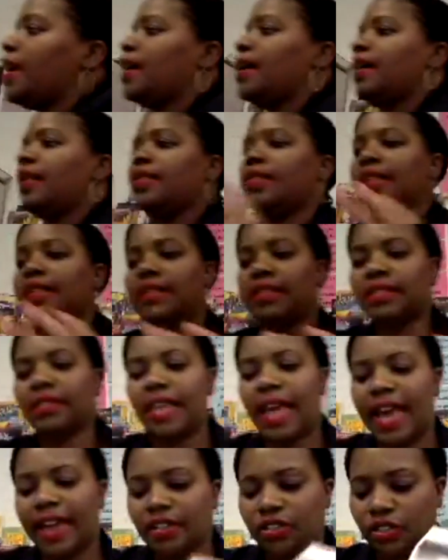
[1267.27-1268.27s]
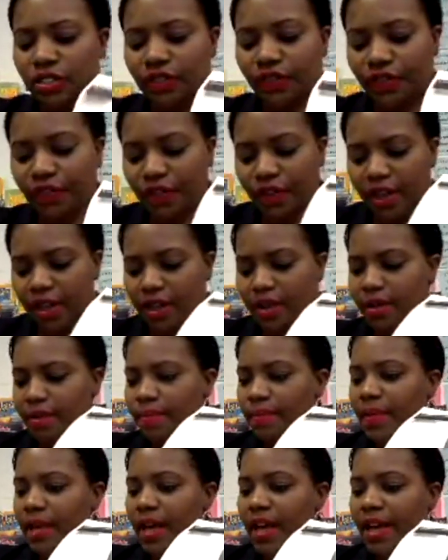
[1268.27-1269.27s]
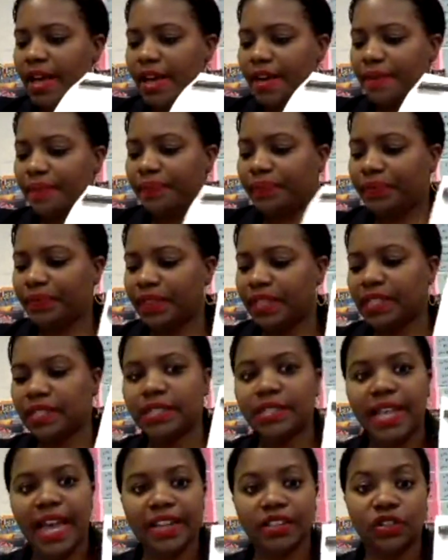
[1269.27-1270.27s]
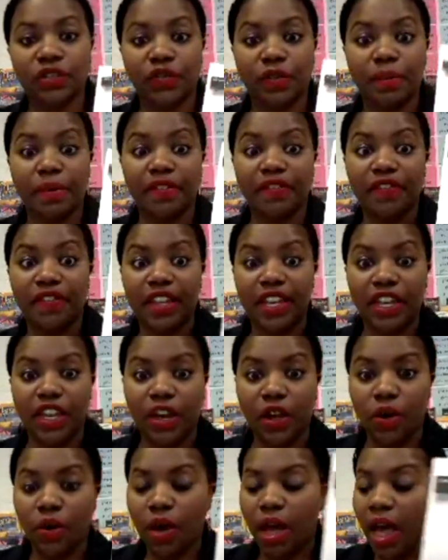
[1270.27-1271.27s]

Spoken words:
This is actually from a video.